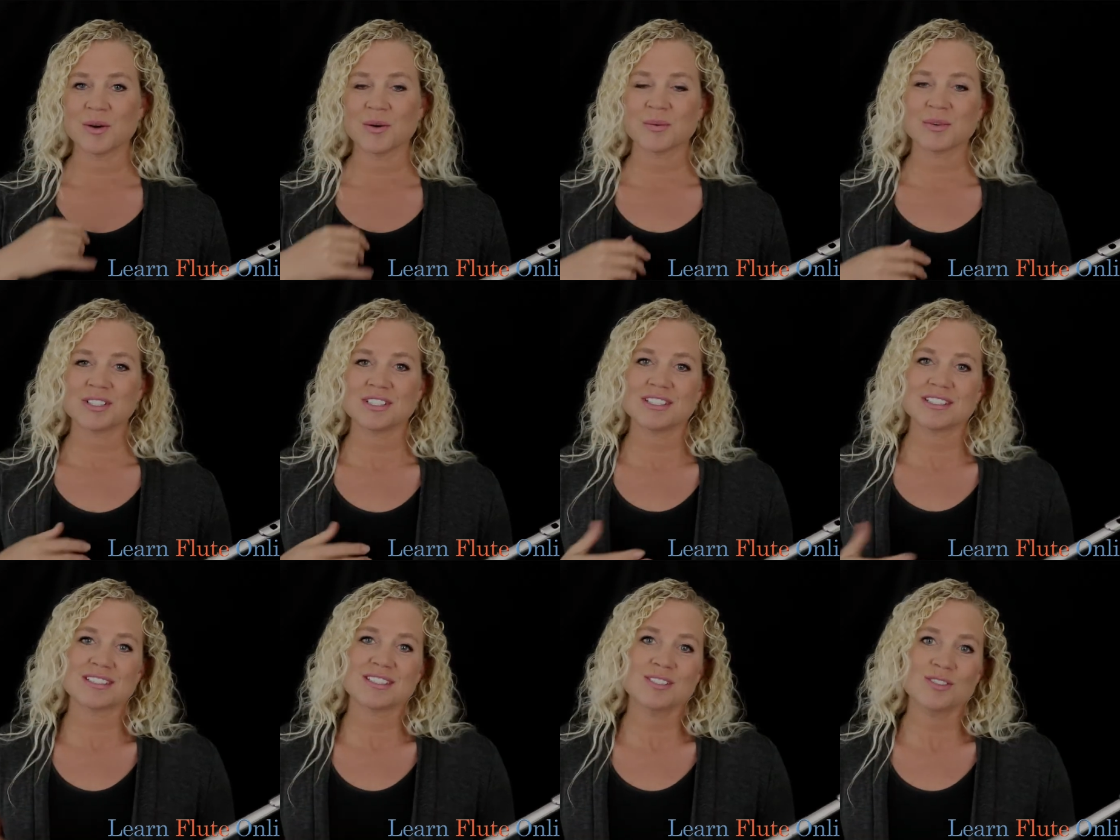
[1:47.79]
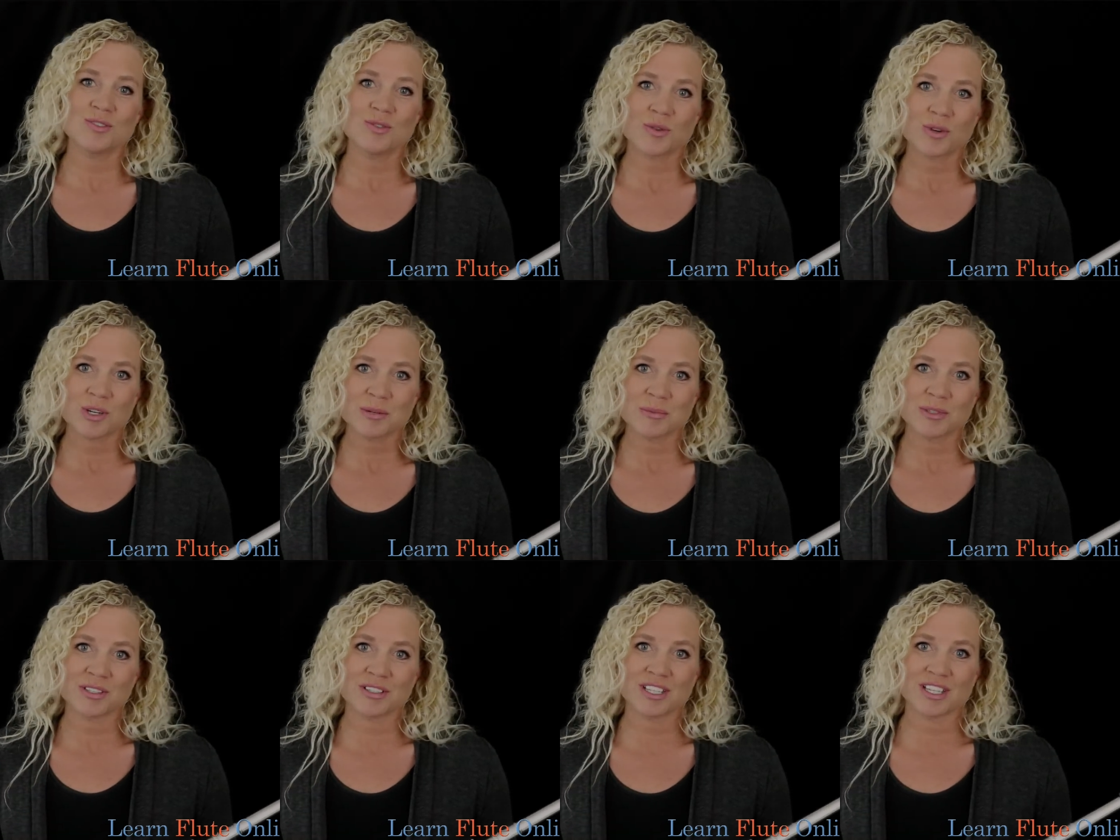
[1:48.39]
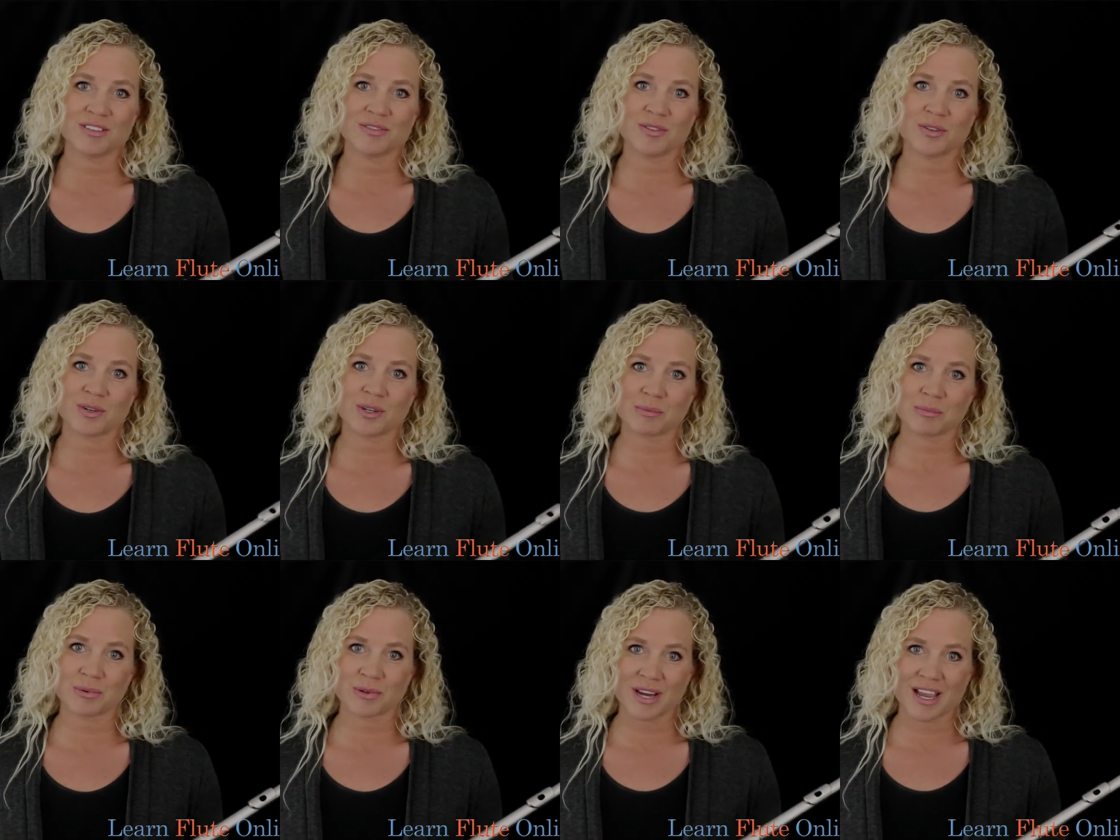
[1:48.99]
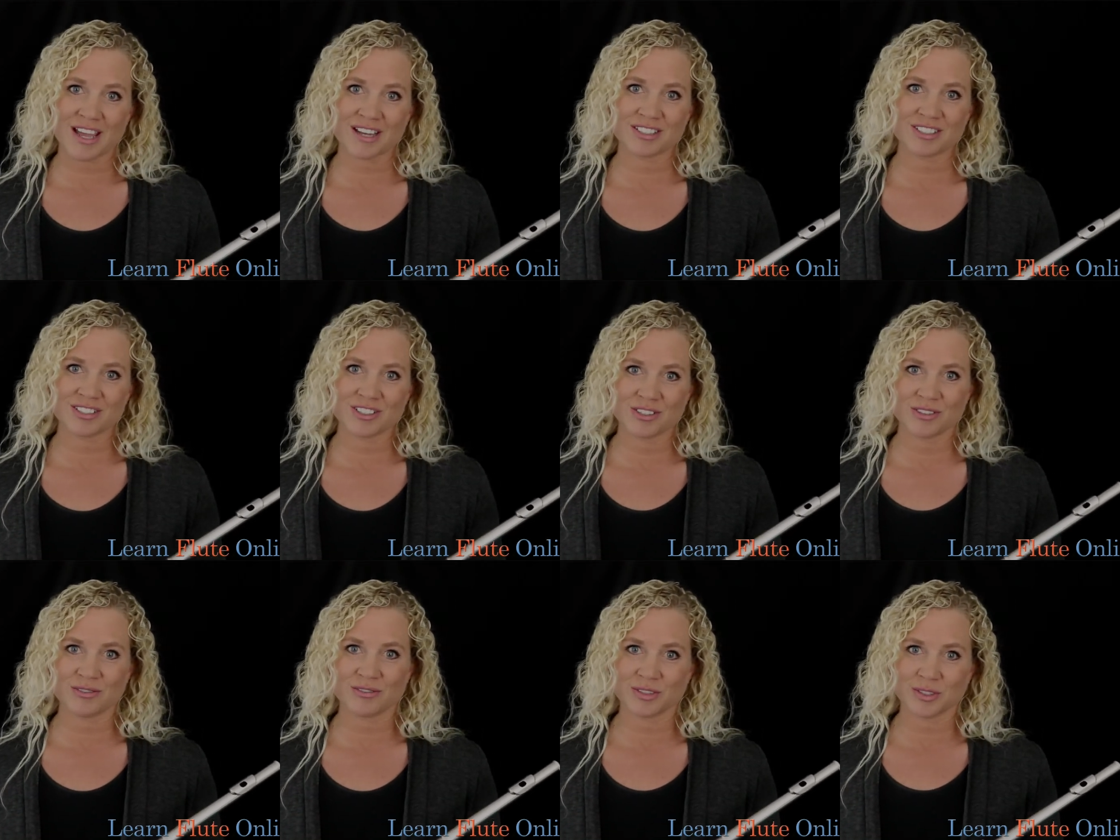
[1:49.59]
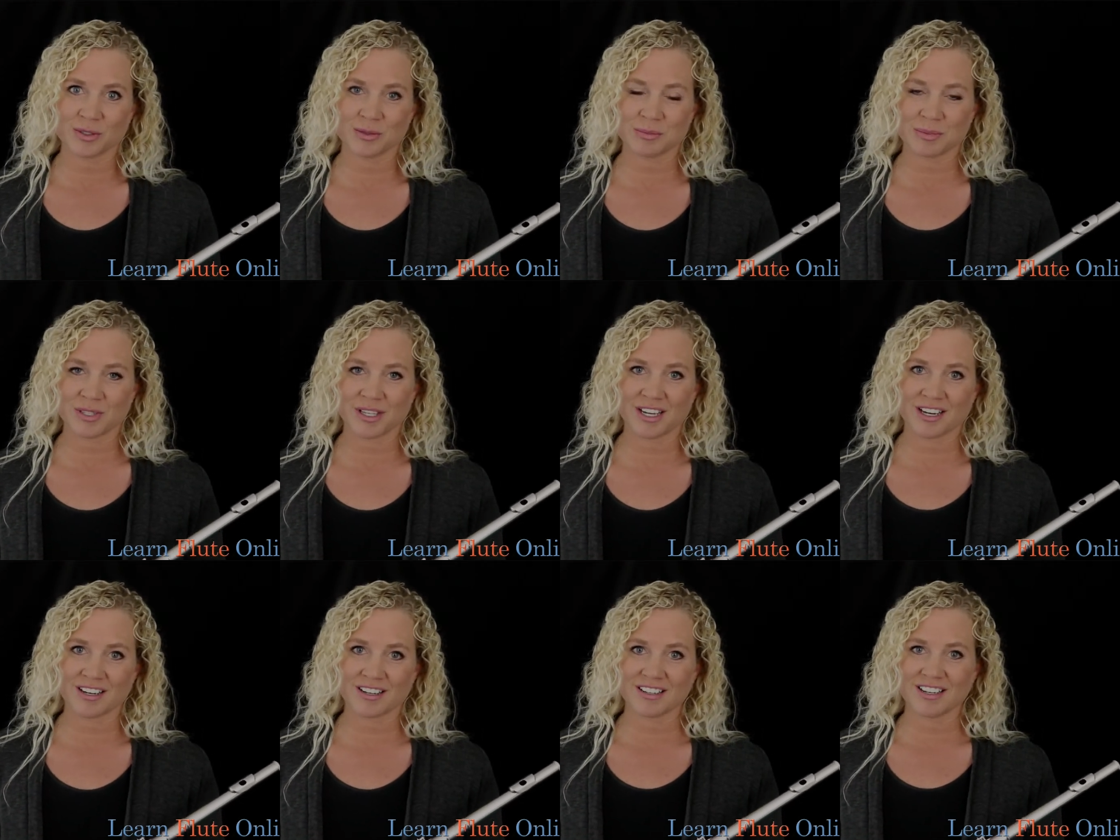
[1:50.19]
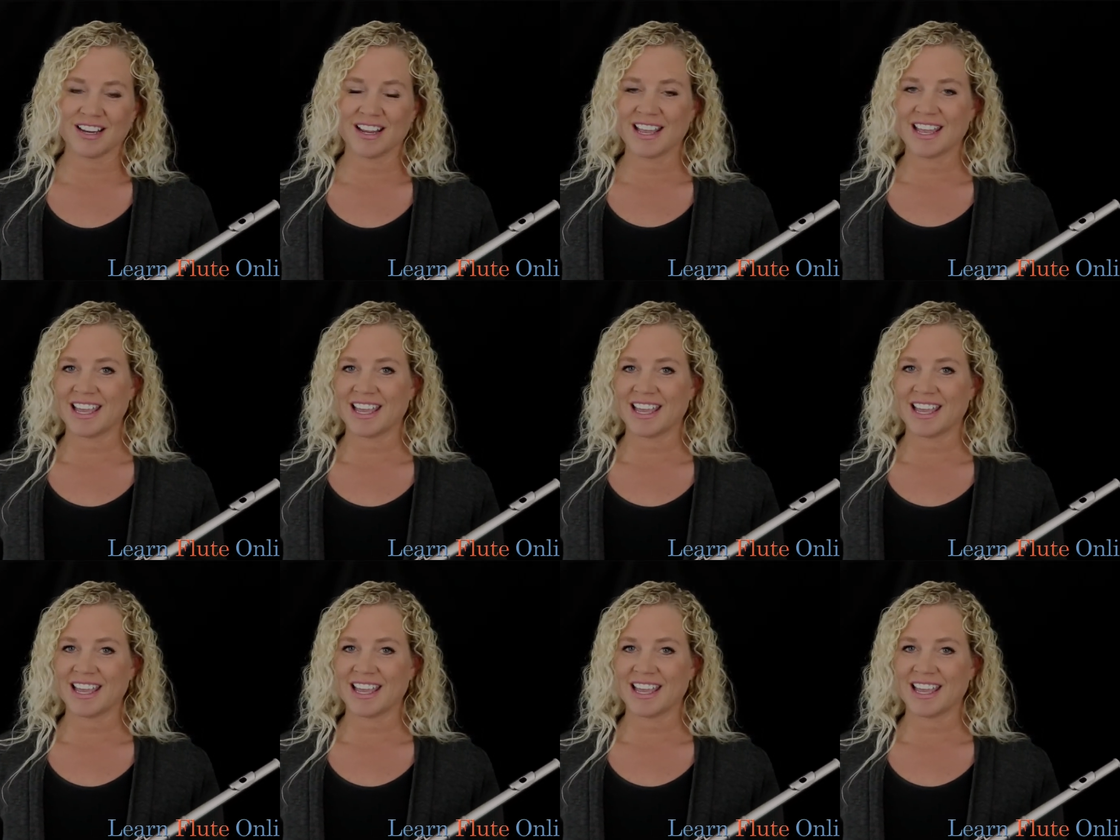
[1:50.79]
which is normal if you're a brand new flute player.